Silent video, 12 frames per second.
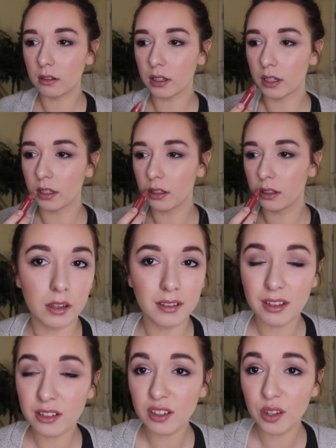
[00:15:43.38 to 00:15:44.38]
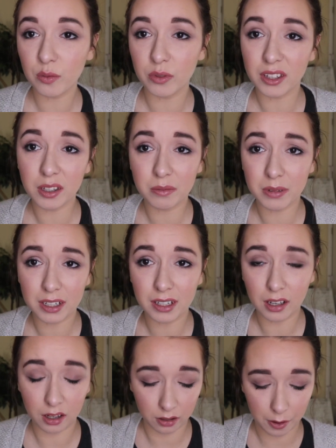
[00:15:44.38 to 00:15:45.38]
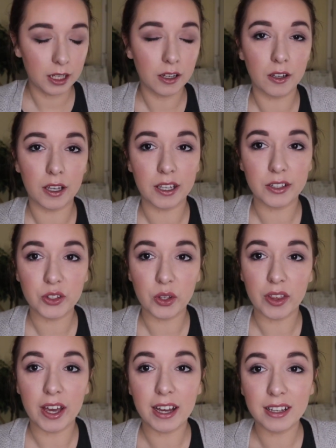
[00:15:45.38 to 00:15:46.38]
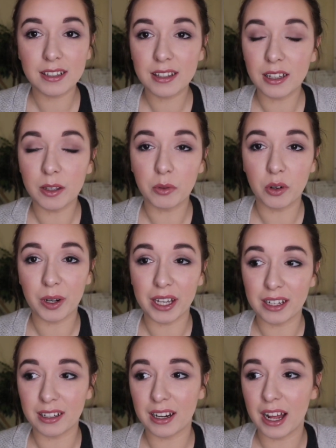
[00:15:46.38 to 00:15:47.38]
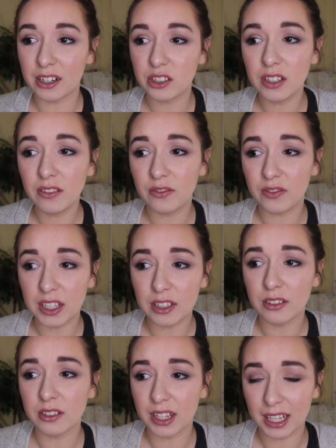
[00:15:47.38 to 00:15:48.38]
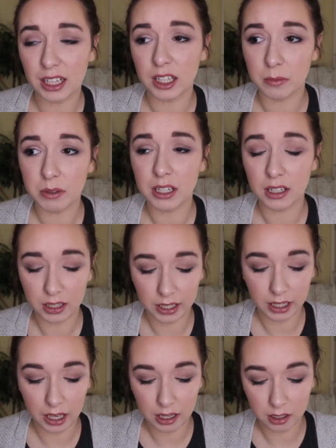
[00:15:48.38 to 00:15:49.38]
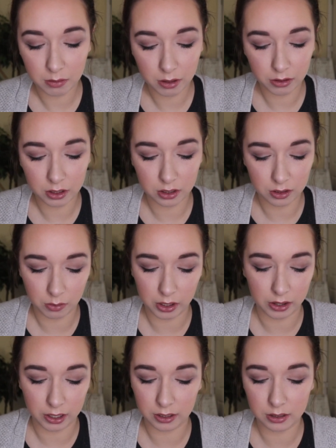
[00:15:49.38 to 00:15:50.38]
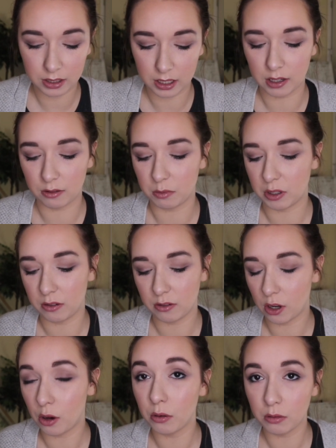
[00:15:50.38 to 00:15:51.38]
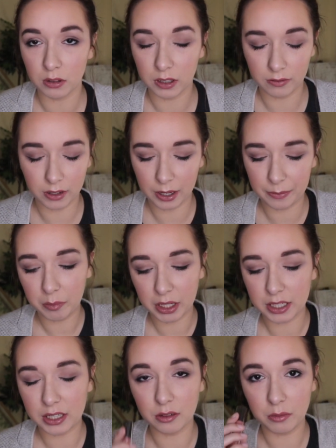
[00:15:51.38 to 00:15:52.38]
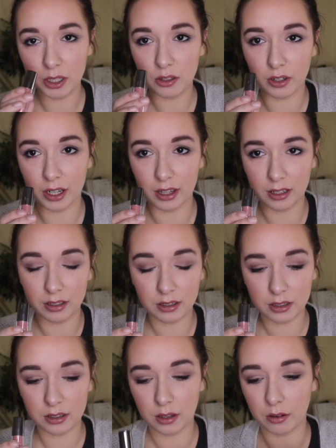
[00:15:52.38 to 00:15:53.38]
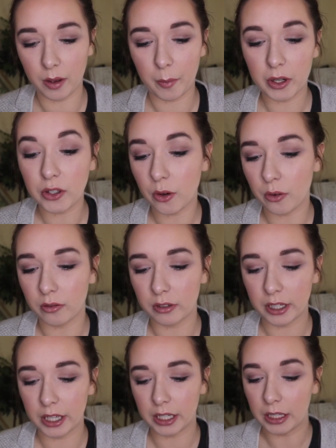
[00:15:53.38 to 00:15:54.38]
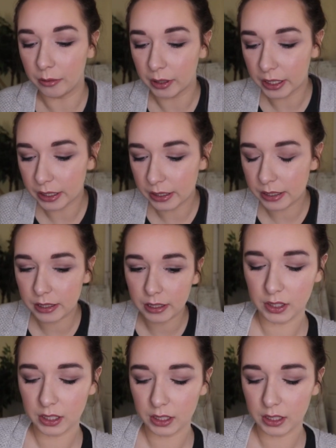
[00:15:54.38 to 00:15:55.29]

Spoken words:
Okay, that's actually a really pretty color. Okay, so that is the lip crayon and it actually feels like a lipstick. Like I could probably just wear this and it would be totally fine. But I still want to try this, so I'm gonna go over it anyways.